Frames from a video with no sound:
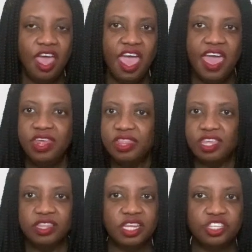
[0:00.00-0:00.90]

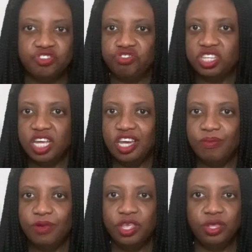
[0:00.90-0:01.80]
anything that is your jam,
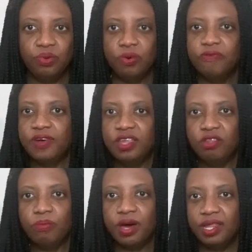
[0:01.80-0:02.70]
you will find on
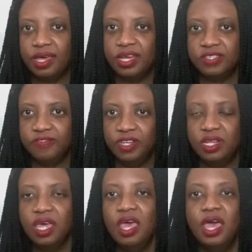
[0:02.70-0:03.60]
the podcast feed.